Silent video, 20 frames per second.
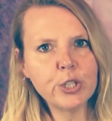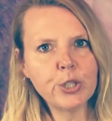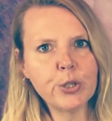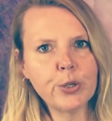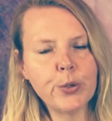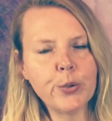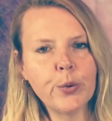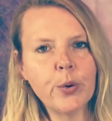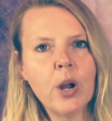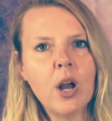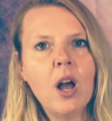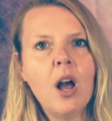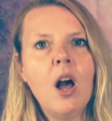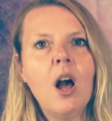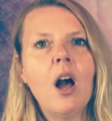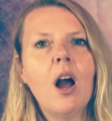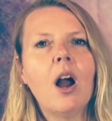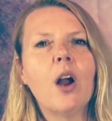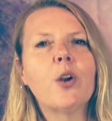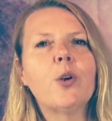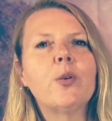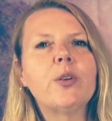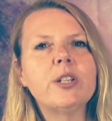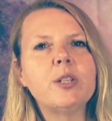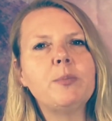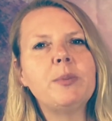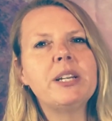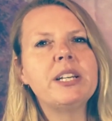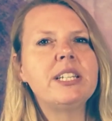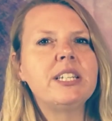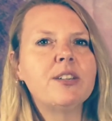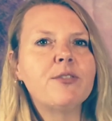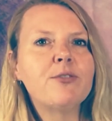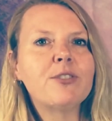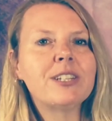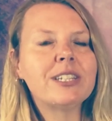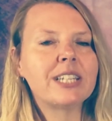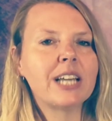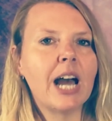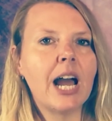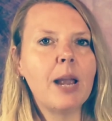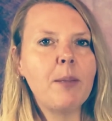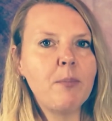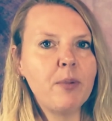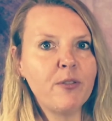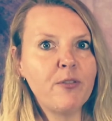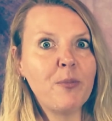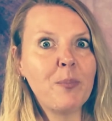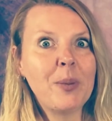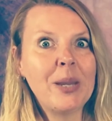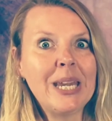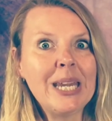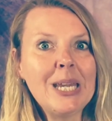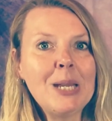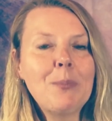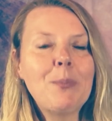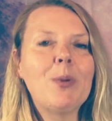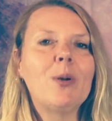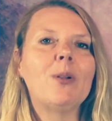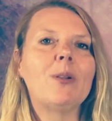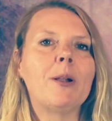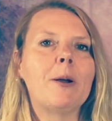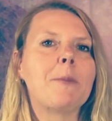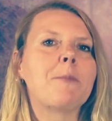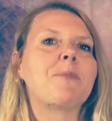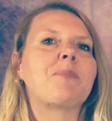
you are going to be a different type of people,